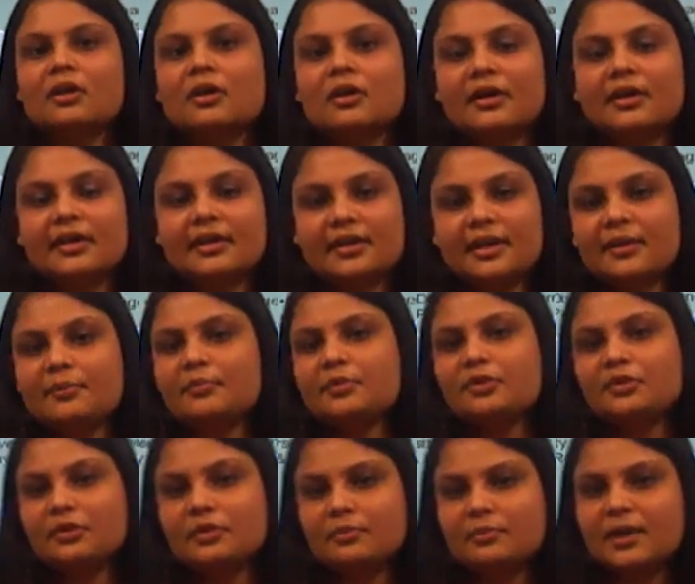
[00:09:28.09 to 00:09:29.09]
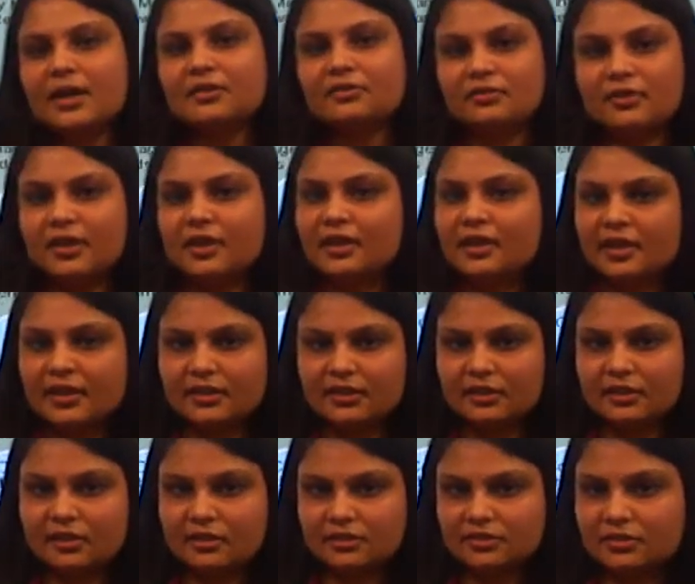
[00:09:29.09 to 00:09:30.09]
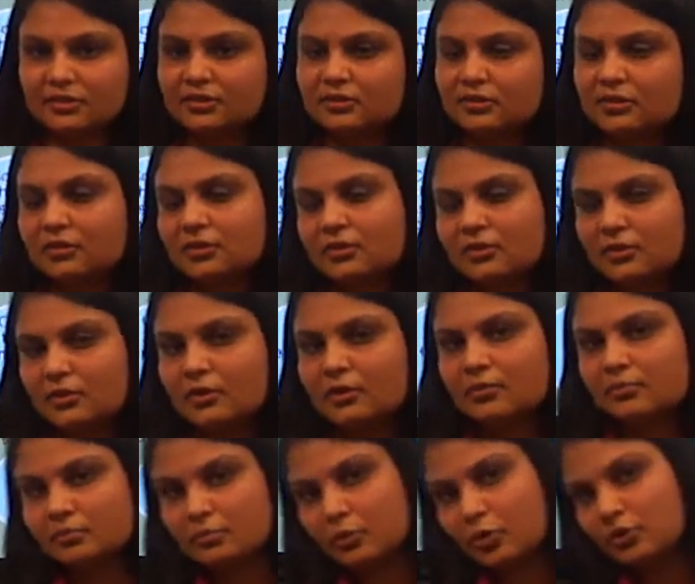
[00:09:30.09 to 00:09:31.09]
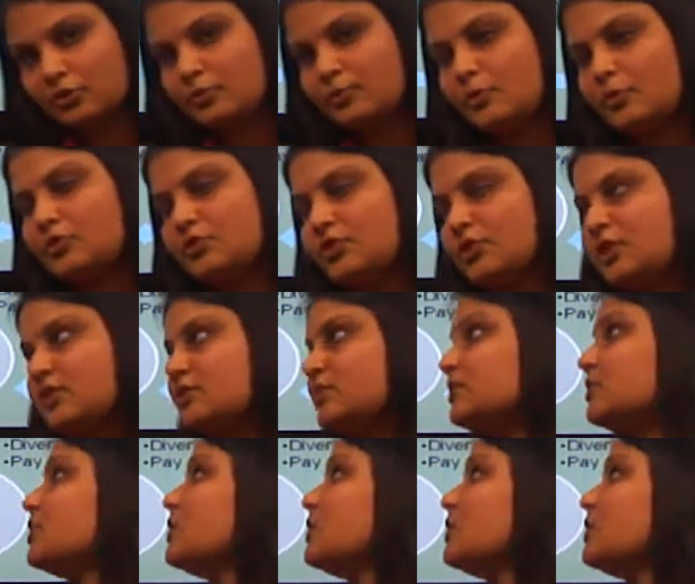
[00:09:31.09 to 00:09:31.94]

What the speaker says: or it can be done by training and induction both process.